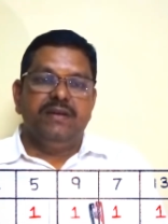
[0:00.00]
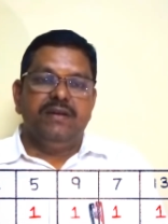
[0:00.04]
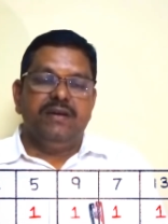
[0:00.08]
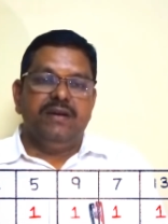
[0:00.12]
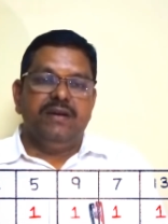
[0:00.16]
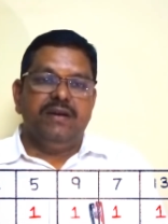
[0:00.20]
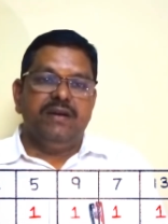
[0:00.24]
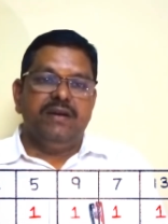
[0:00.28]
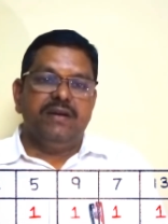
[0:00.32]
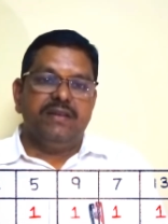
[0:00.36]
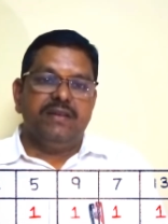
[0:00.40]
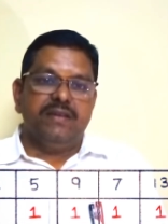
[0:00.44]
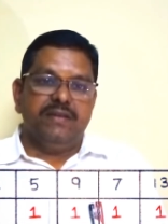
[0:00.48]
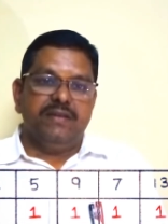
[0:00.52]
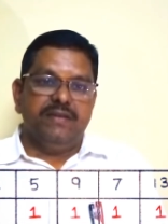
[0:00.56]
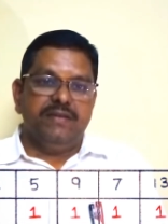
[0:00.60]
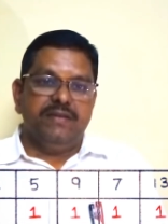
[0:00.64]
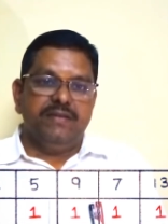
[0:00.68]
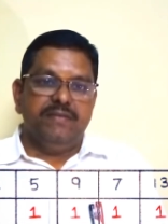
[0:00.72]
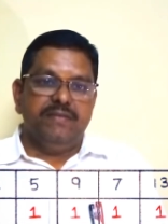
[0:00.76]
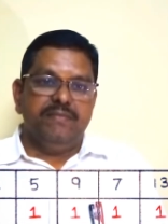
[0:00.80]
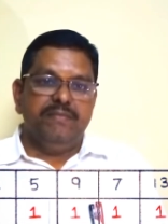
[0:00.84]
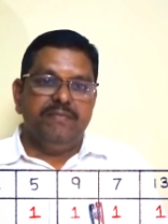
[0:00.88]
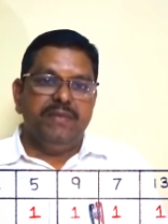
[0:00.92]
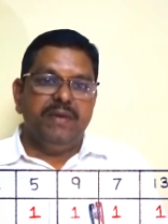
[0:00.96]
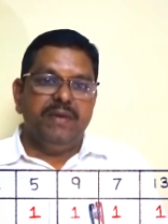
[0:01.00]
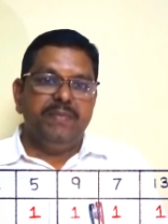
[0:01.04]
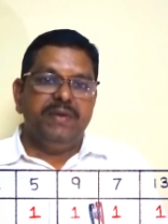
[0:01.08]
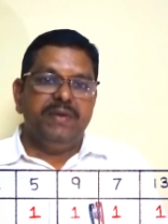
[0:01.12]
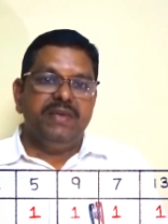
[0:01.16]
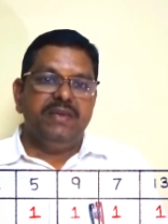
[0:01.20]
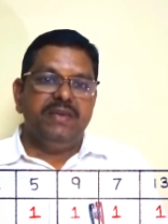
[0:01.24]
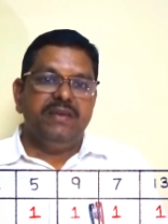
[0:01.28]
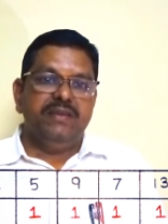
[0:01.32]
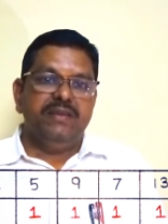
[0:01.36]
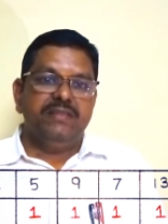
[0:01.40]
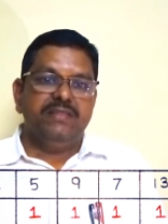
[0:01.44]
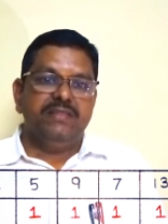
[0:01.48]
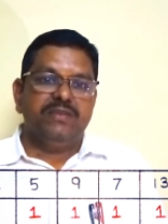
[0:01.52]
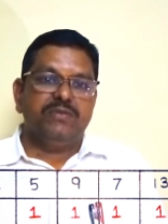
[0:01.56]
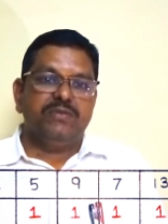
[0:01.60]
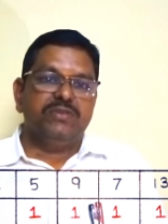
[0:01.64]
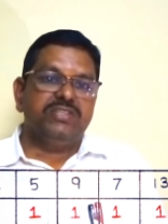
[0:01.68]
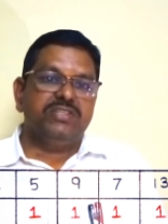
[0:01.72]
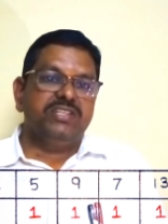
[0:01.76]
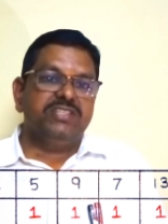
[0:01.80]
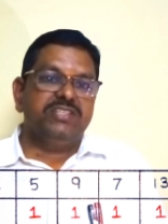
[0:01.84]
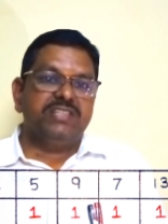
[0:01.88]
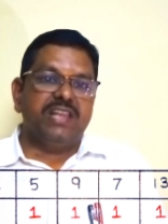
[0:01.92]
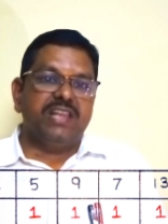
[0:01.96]
or maybe the
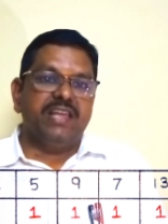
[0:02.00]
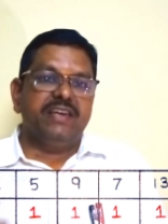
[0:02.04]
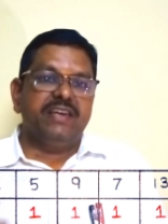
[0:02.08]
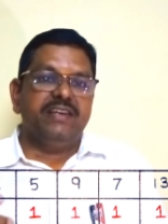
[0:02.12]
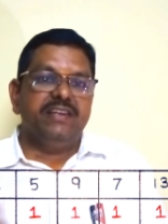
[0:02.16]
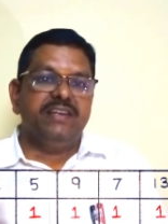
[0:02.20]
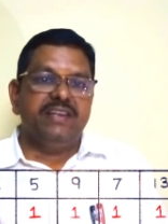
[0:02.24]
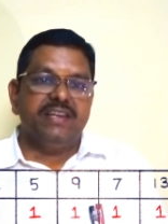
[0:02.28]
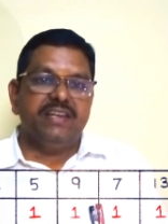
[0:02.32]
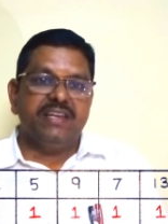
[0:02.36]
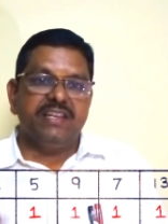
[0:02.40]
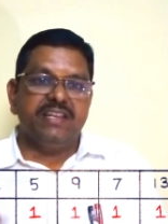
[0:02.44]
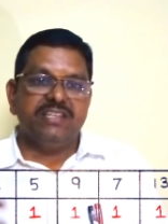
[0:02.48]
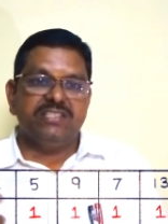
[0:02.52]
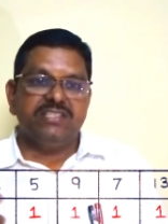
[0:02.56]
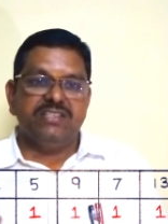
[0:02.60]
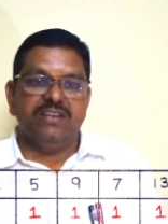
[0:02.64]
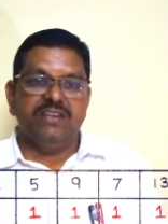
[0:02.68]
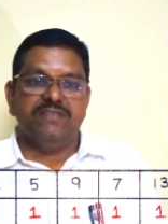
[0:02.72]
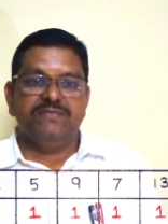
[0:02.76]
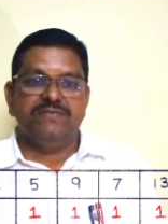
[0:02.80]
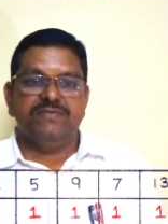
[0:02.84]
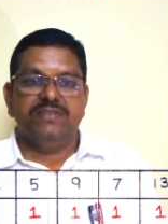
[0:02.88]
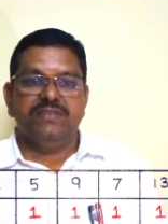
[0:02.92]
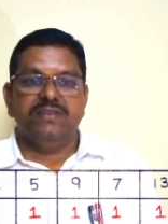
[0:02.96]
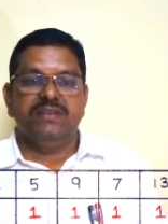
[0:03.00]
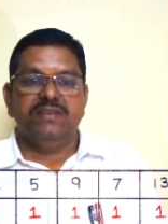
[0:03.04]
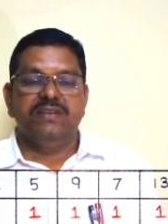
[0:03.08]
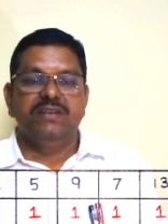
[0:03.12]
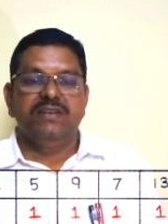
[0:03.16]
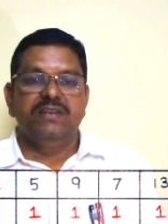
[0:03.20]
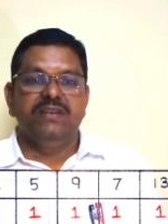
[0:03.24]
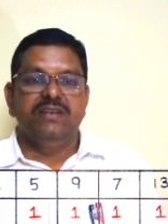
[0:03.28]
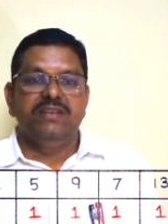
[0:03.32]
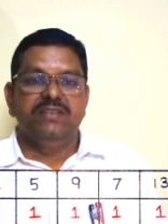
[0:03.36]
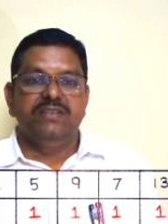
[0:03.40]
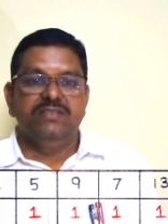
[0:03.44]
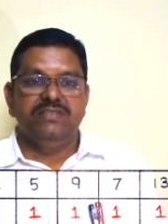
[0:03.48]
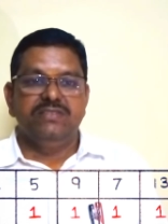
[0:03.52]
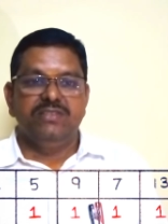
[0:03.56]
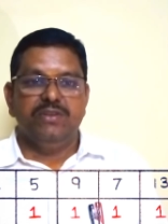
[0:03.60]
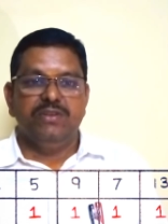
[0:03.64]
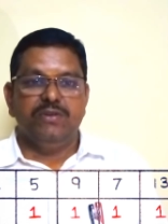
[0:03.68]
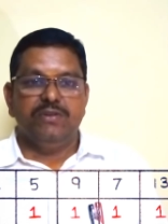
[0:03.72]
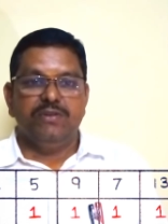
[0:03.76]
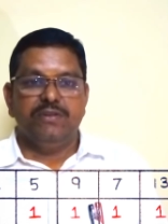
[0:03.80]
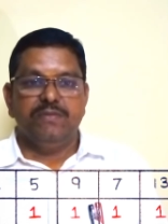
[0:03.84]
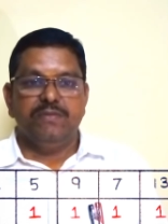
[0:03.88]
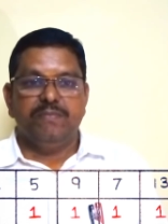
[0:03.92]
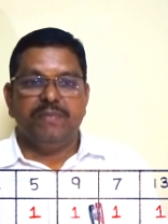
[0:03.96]
questions like integration of 0
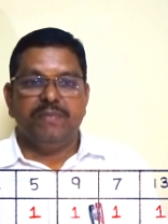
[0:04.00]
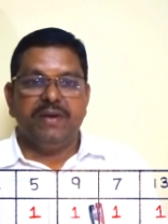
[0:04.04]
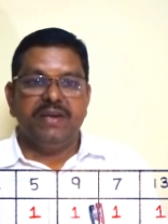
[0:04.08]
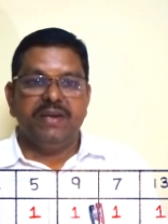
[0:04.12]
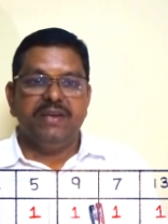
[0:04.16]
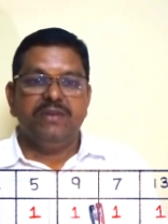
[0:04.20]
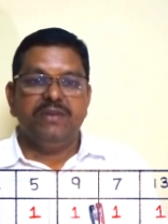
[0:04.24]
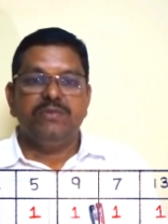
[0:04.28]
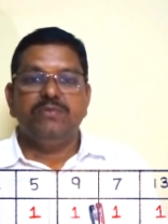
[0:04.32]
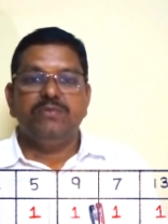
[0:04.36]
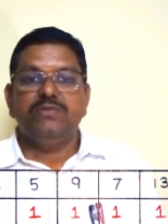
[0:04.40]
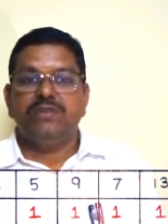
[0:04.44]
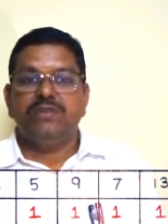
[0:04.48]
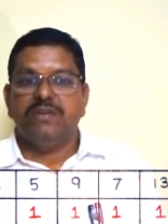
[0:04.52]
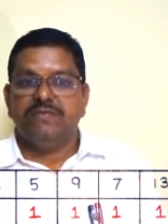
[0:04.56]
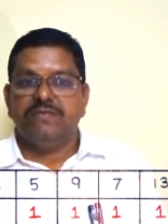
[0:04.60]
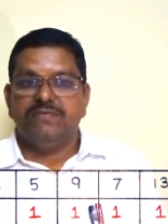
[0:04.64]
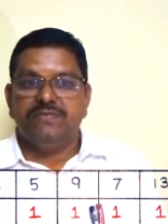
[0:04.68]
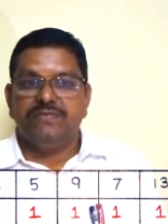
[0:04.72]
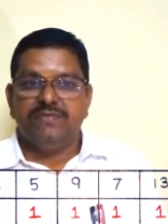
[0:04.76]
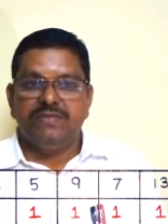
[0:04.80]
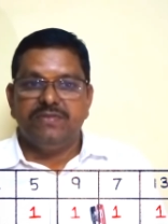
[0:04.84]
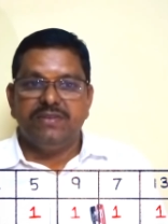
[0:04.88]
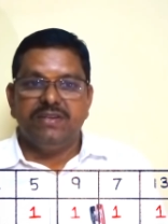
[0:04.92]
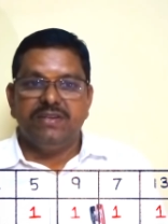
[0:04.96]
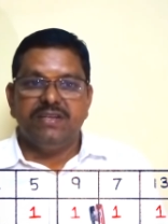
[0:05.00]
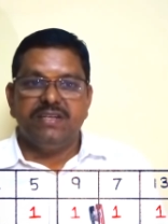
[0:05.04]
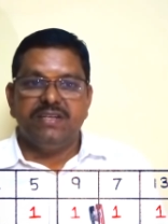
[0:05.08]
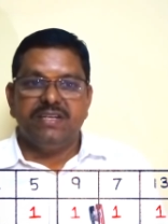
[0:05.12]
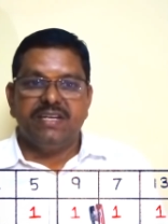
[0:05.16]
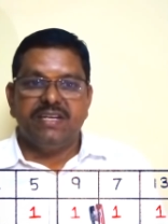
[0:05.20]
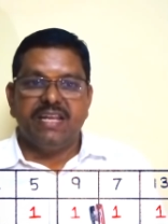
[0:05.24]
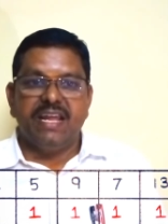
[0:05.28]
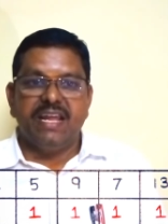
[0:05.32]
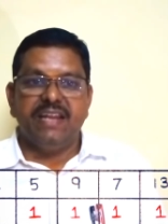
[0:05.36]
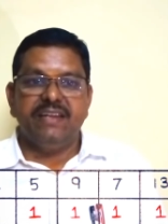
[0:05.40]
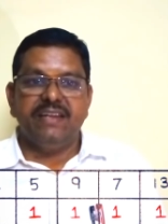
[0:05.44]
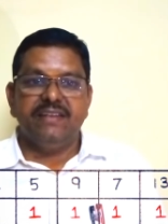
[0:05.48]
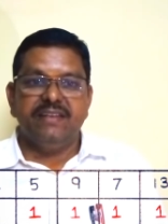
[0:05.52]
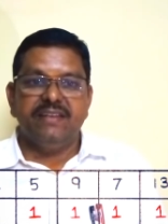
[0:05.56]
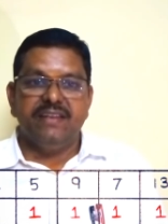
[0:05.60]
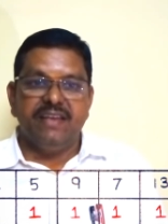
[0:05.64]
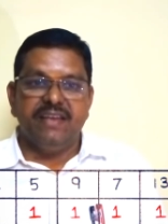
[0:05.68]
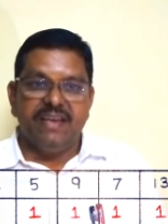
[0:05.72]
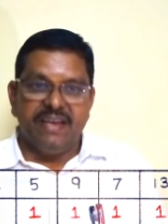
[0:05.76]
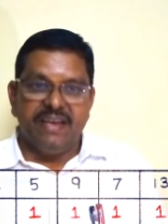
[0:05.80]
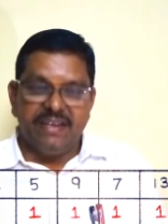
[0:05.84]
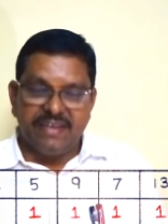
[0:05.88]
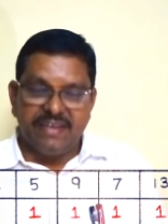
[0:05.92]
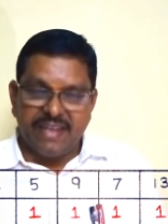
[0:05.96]
to pi root of tan
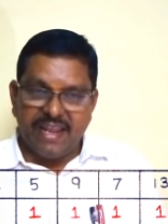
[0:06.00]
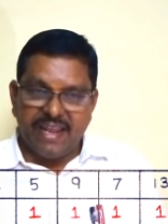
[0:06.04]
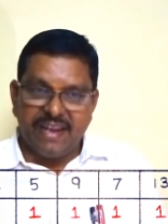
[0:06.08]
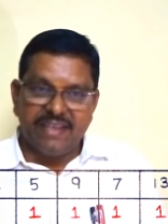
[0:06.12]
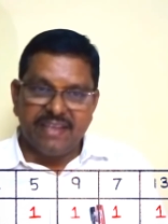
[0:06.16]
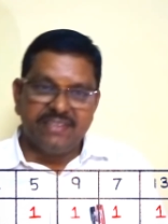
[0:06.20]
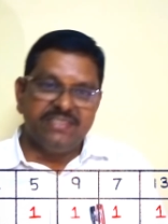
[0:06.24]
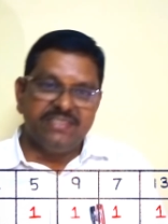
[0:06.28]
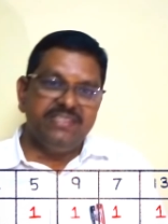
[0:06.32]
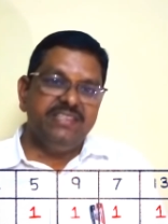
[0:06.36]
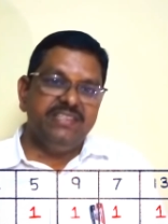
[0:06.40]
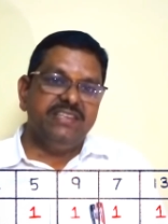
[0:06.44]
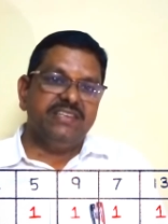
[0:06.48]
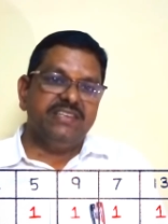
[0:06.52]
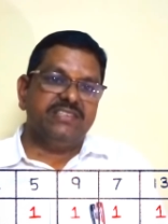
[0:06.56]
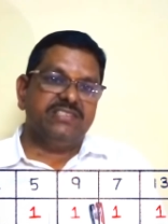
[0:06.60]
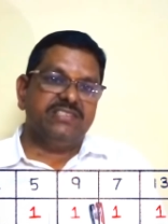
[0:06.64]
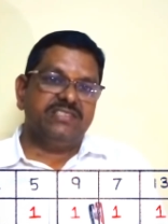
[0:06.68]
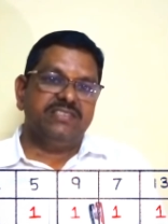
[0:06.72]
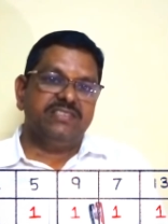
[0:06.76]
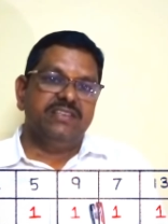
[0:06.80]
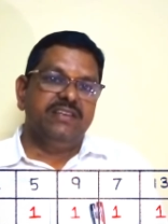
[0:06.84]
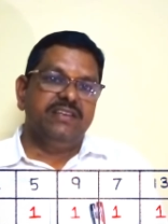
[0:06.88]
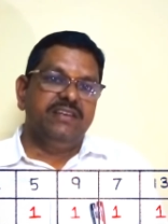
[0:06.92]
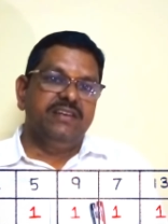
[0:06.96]
x dx